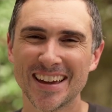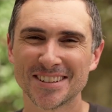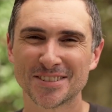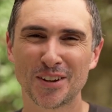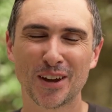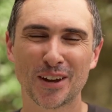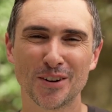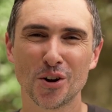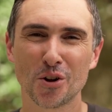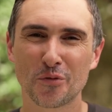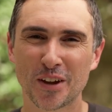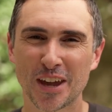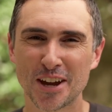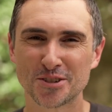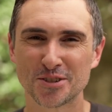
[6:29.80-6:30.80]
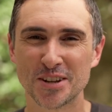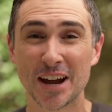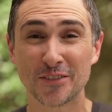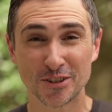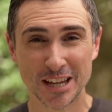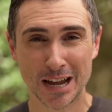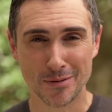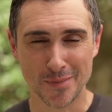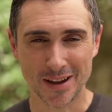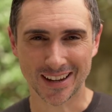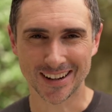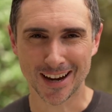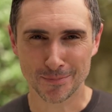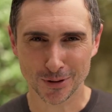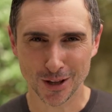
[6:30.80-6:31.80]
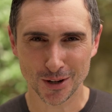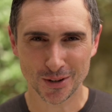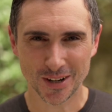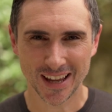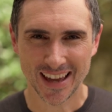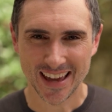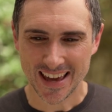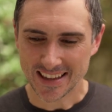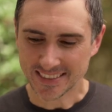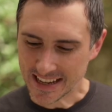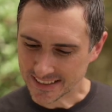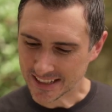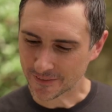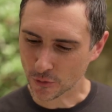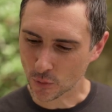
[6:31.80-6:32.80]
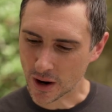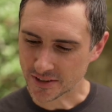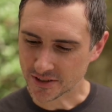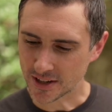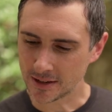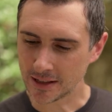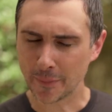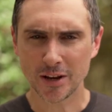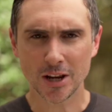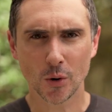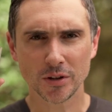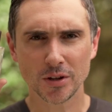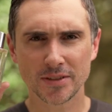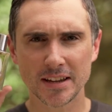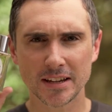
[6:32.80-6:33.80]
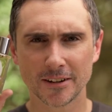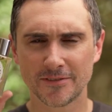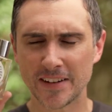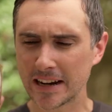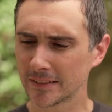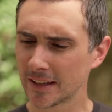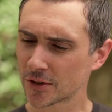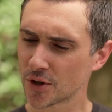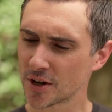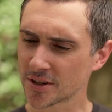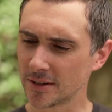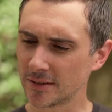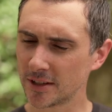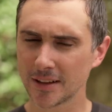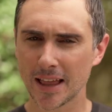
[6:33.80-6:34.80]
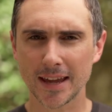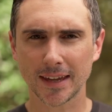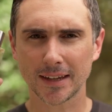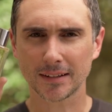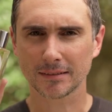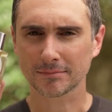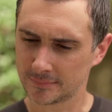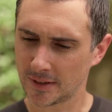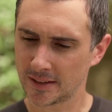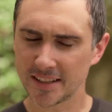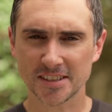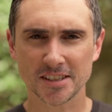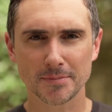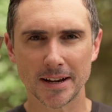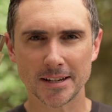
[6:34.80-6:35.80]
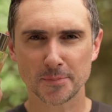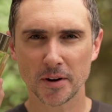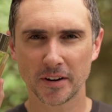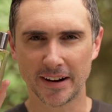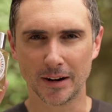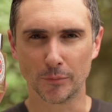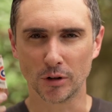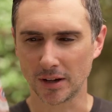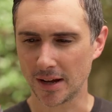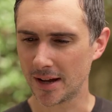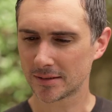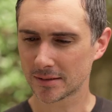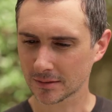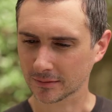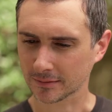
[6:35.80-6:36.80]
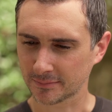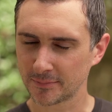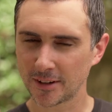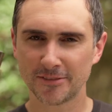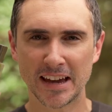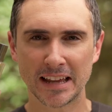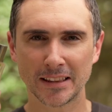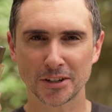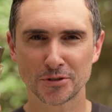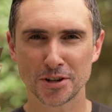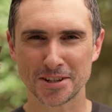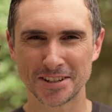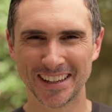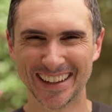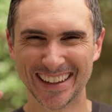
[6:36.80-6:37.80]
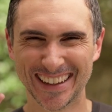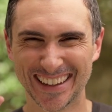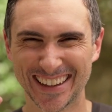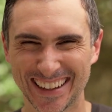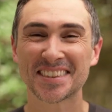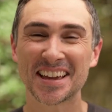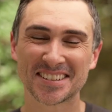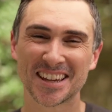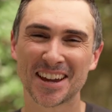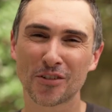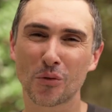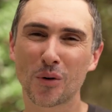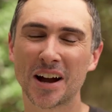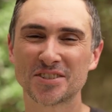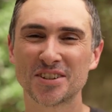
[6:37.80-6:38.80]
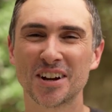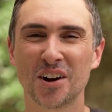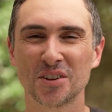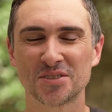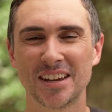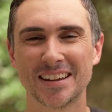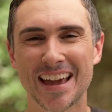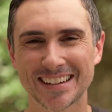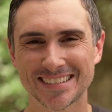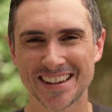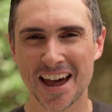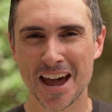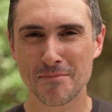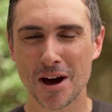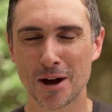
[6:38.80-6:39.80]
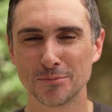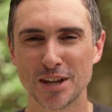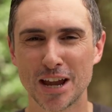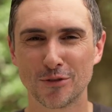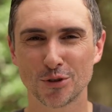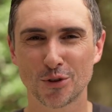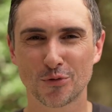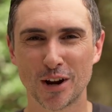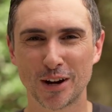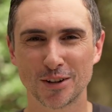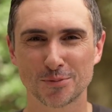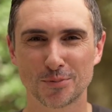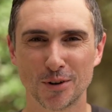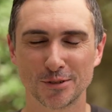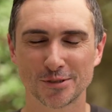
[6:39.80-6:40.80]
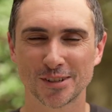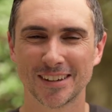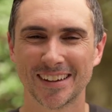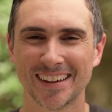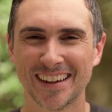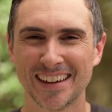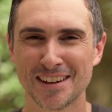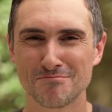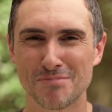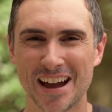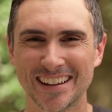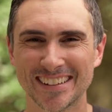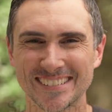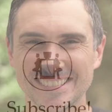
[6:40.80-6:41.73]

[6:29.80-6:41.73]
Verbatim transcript: so you get a notification every time I make an upload. Thanks again for watching. Let me know what you think of Fat Electrician. Do you like it? This is my spirit animal, guys. A Fat Electrician. Thanks again for watching. I'll see you next time. I'm Dave with the Fragrance Bros. Bye.